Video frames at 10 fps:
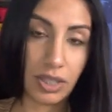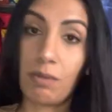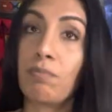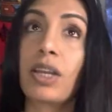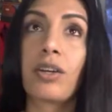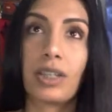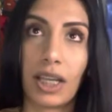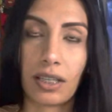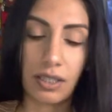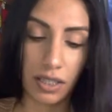
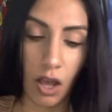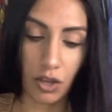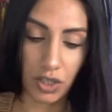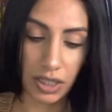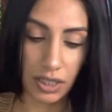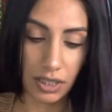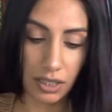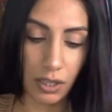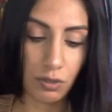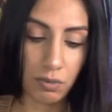mirroring this consciousness,
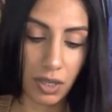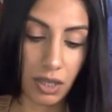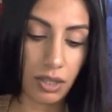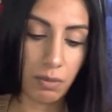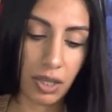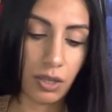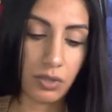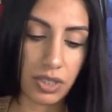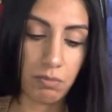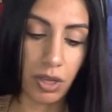excuse me. Let me
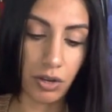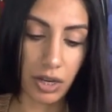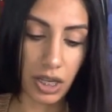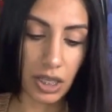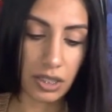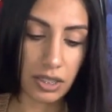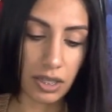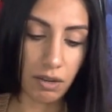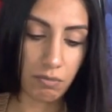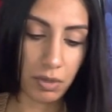use mirroring
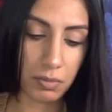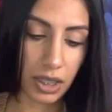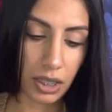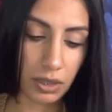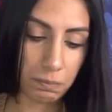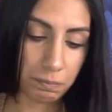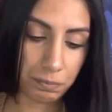instead of mimicking.